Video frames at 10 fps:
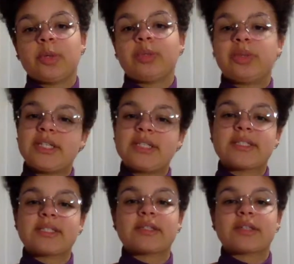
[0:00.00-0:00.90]

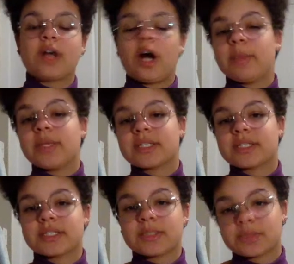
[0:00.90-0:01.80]
please comment,
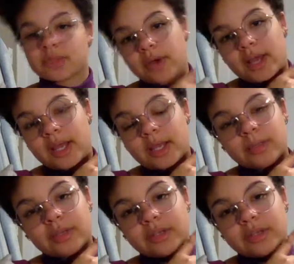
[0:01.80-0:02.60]
subscribe,